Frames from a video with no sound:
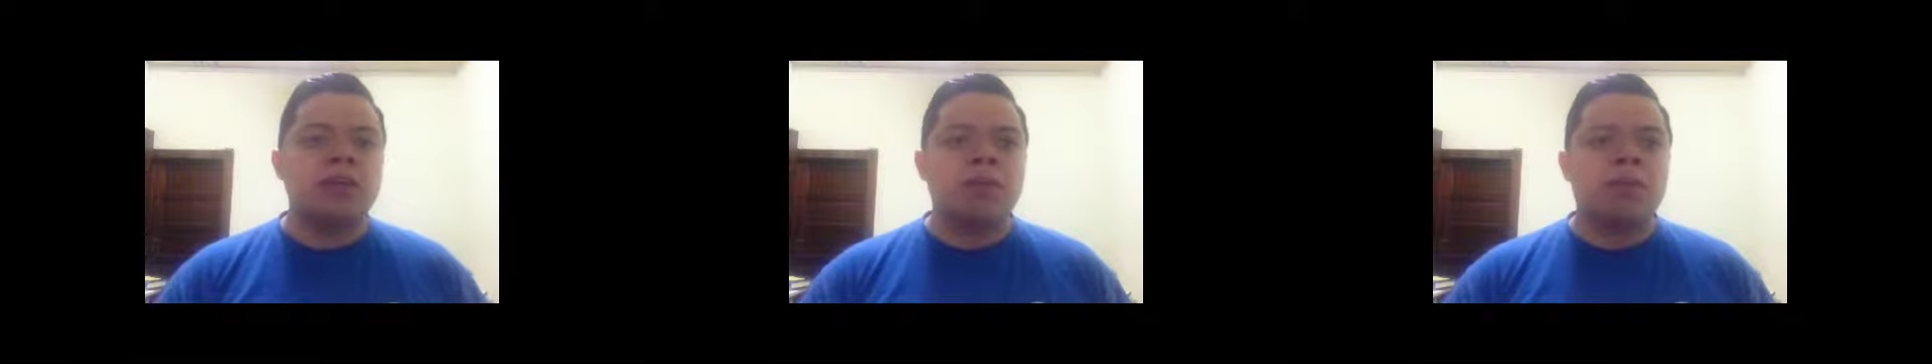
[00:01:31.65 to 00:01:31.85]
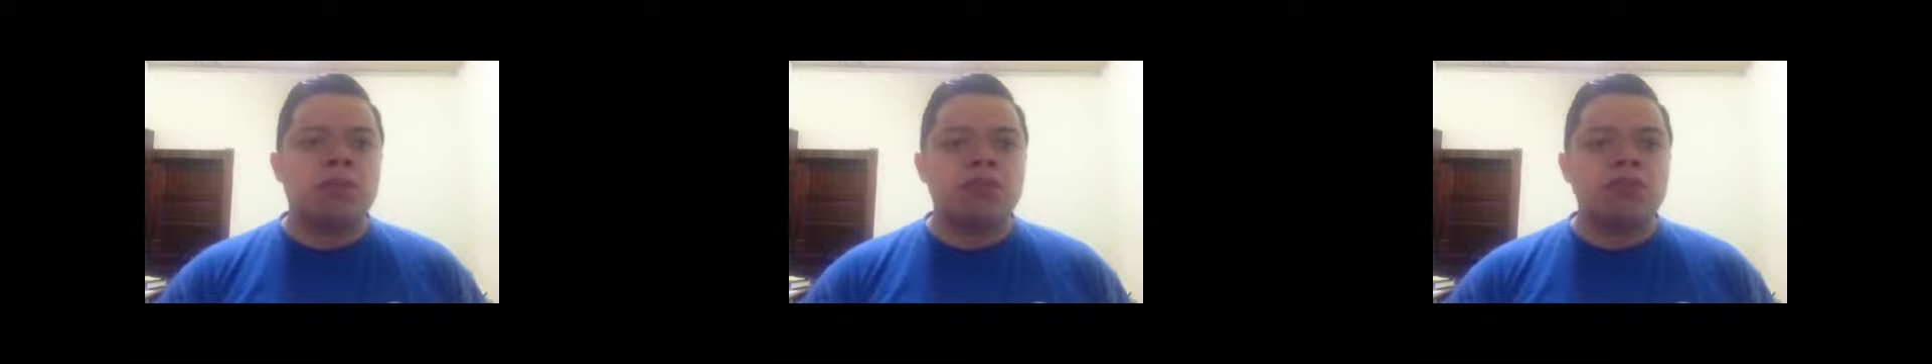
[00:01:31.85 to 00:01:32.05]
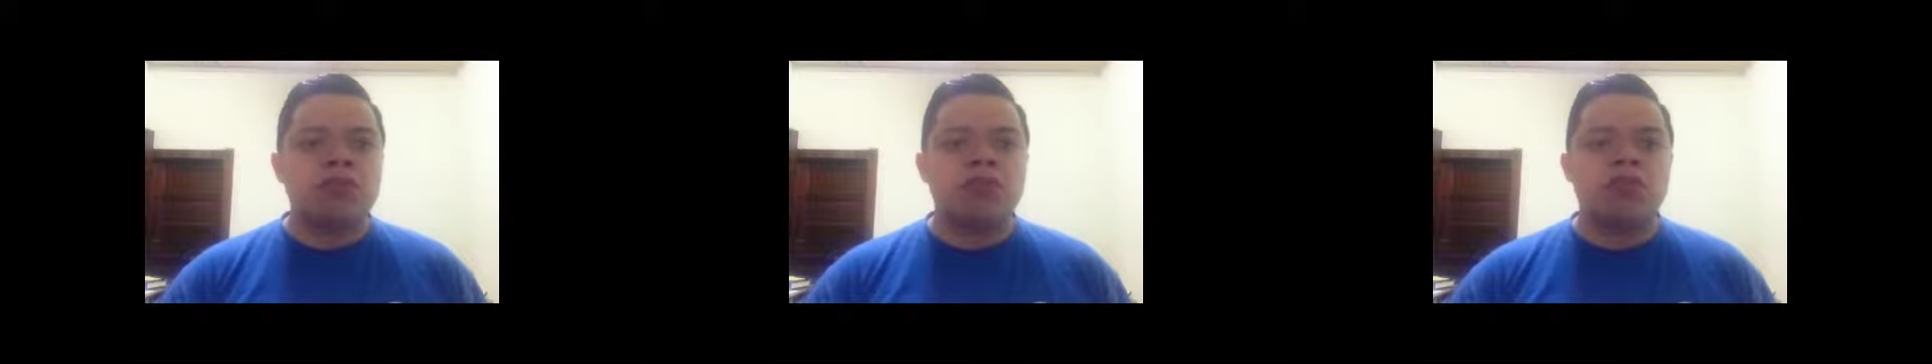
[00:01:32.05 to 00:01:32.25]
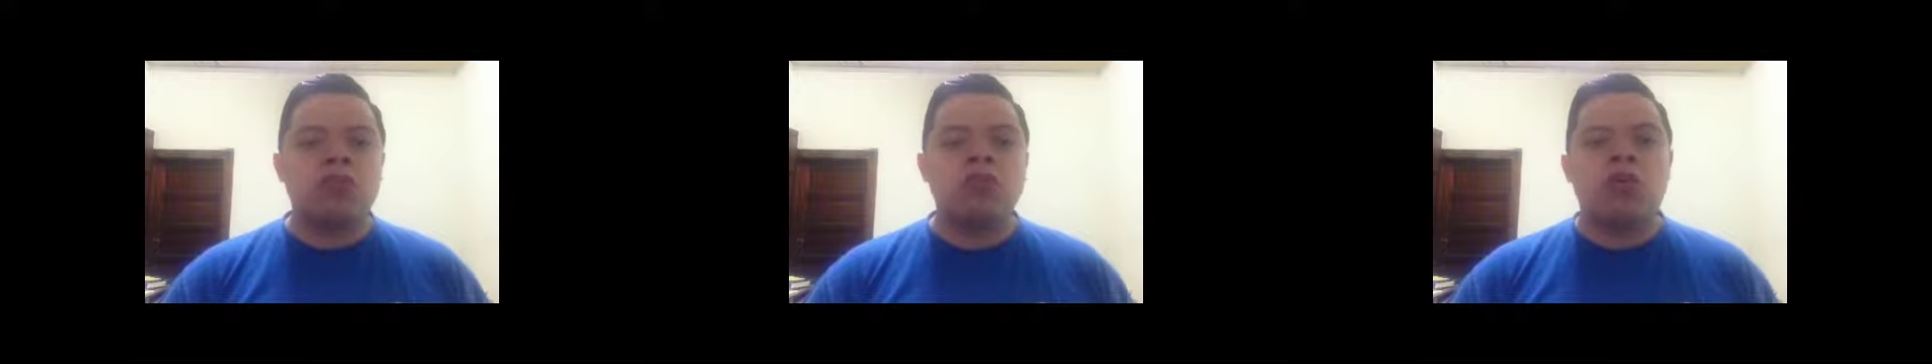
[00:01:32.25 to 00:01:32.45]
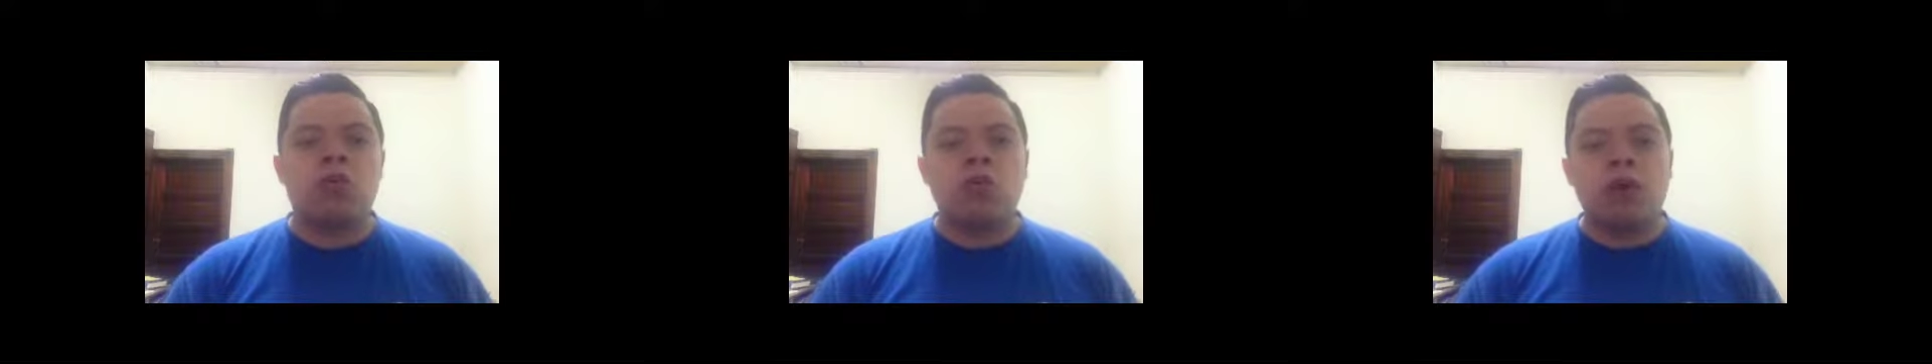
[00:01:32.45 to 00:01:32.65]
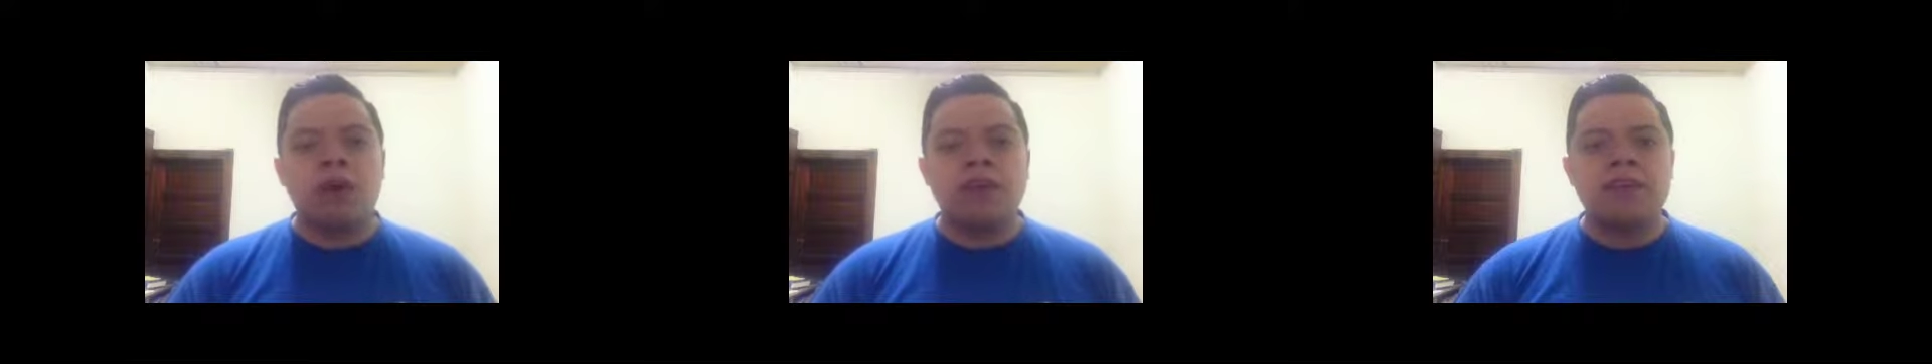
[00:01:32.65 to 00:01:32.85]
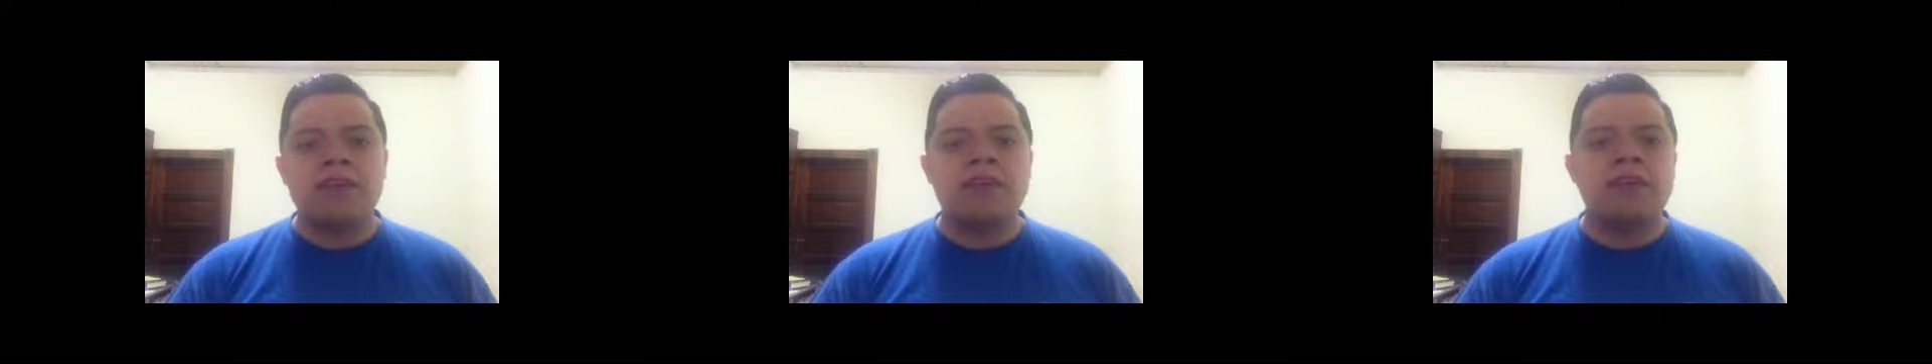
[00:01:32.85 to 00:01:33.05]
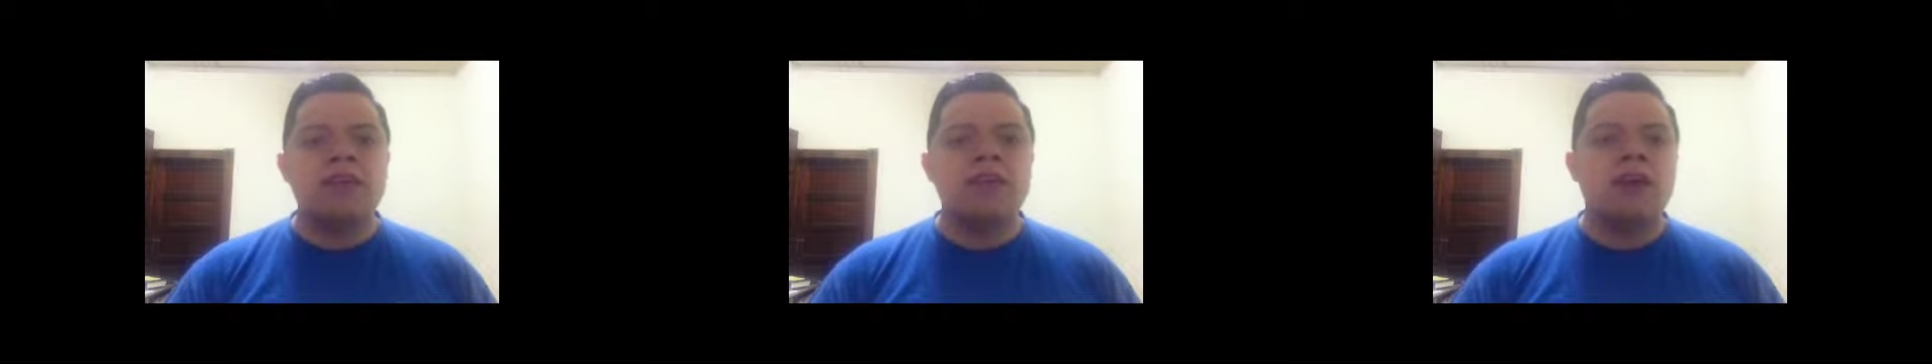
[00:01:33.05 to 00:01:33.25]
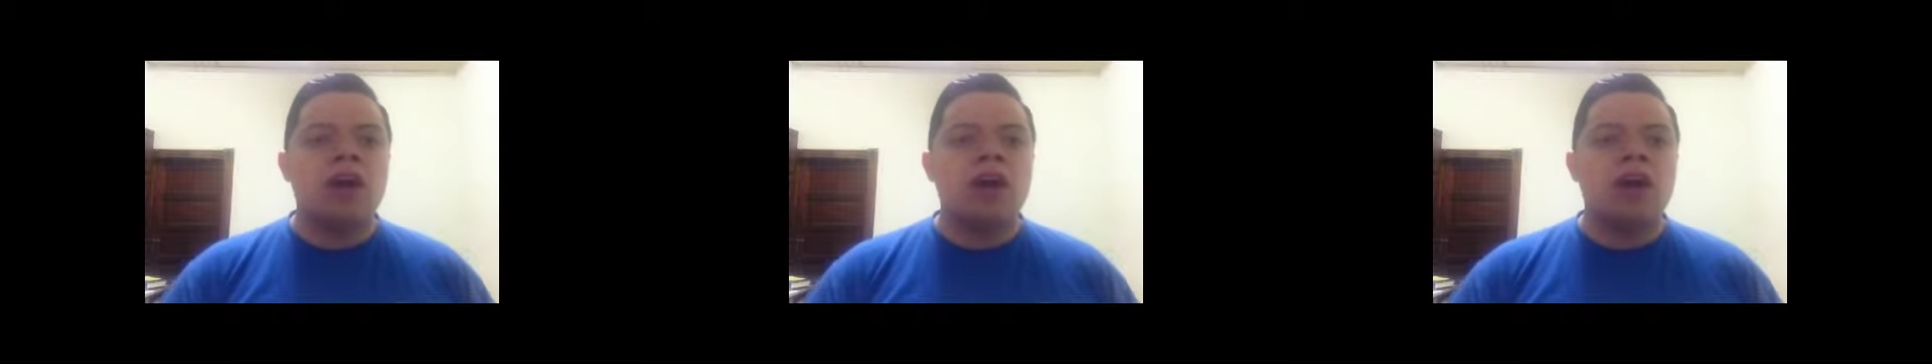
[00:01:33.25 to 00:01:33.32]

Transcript: motion, waiting,